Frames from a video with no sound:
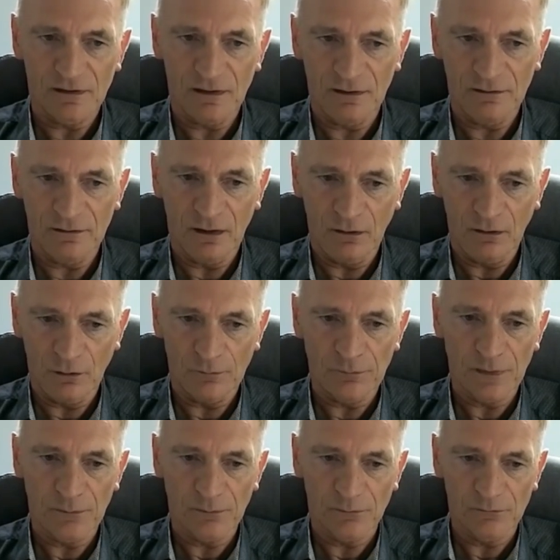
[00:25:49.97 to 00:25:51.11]
And a lot of
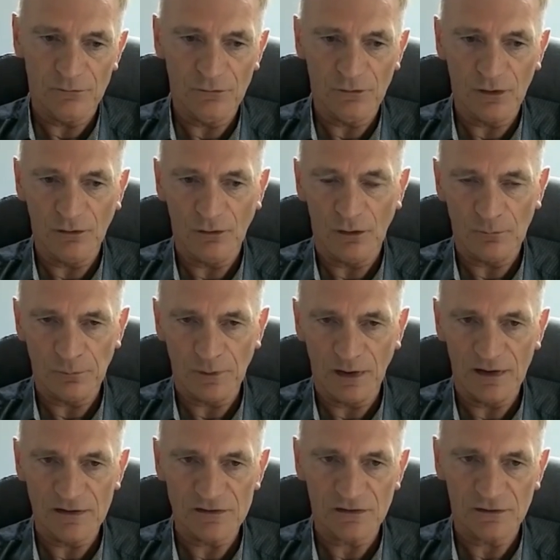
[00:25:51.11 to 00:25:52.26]
people took a lot of
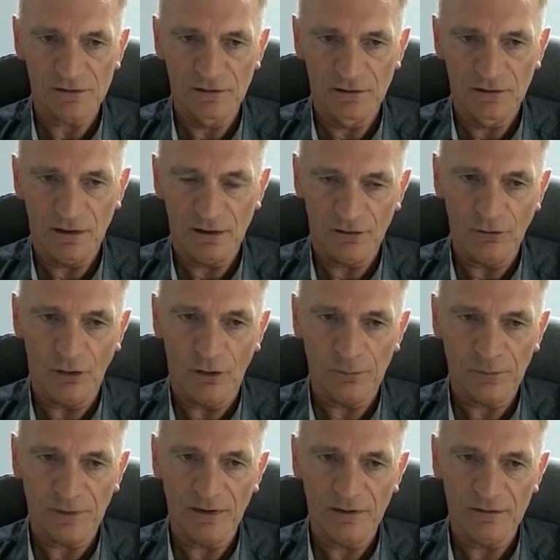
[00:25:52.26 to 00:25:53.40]
pleasure and a lot of
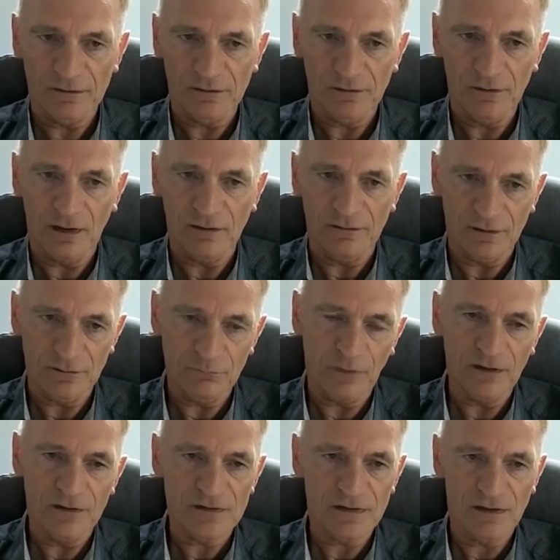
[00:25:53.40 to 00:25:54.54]
pride that I did
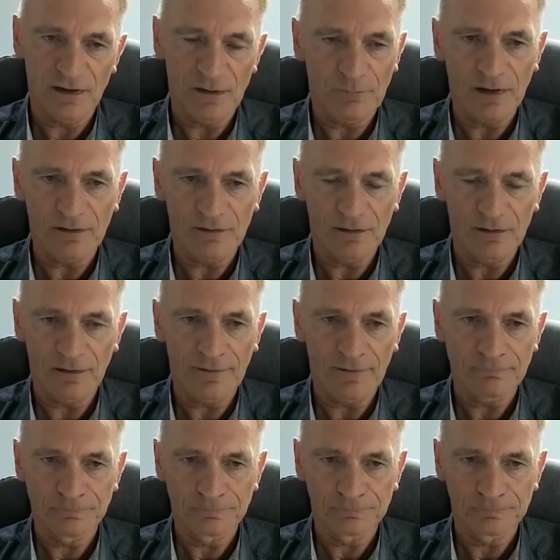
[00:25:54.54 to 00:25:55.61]
manage to get back there again.